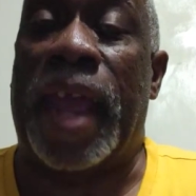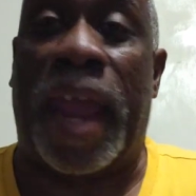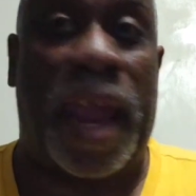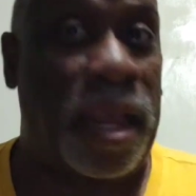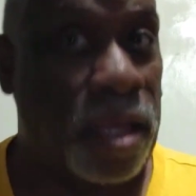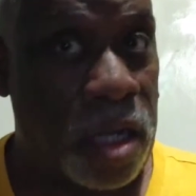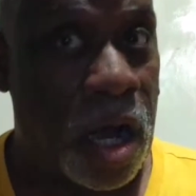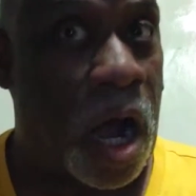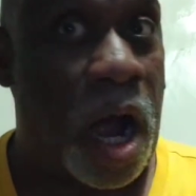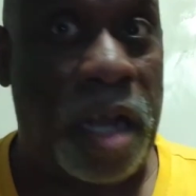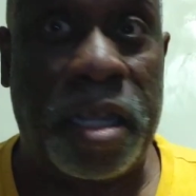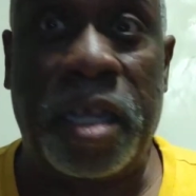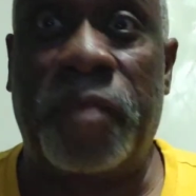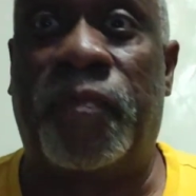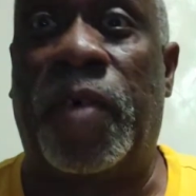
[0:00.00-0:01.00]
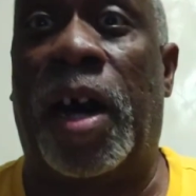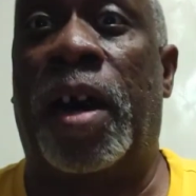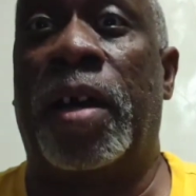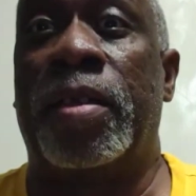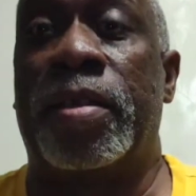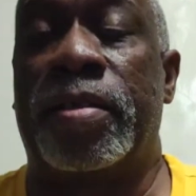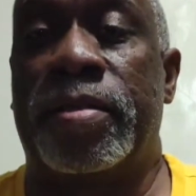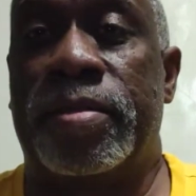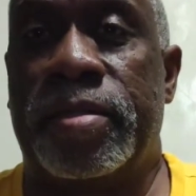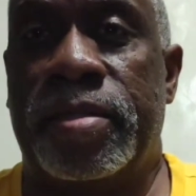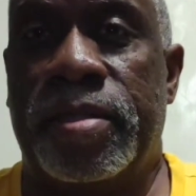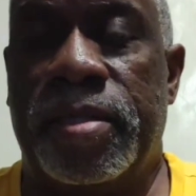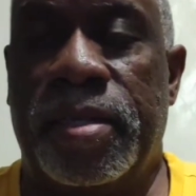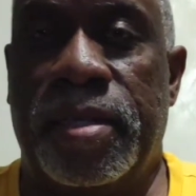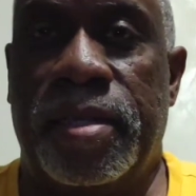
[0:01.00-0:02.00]
and God his Father.
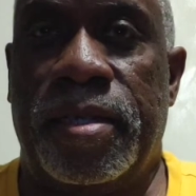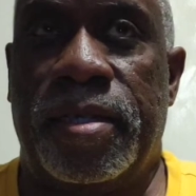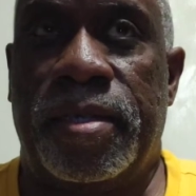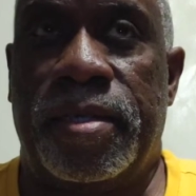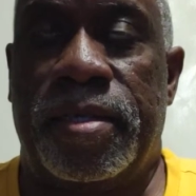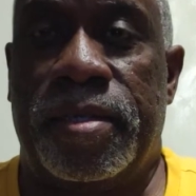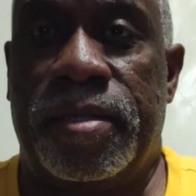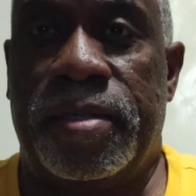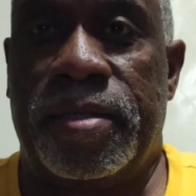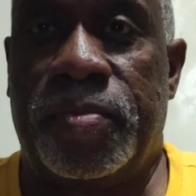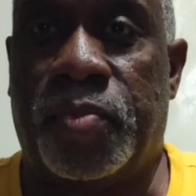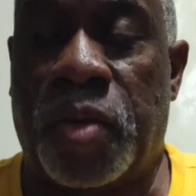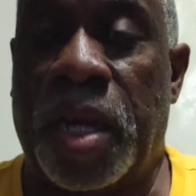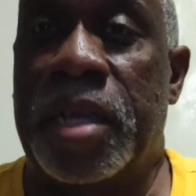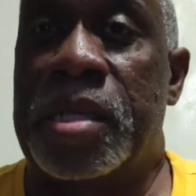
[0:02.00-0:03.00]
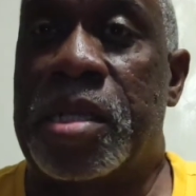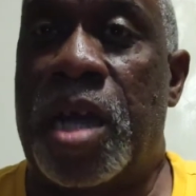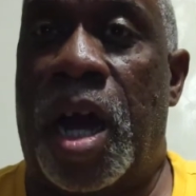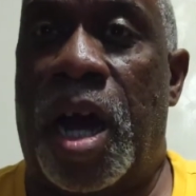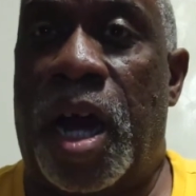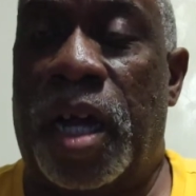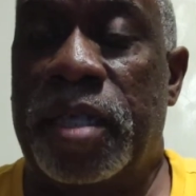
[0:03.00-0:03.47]
Praise God.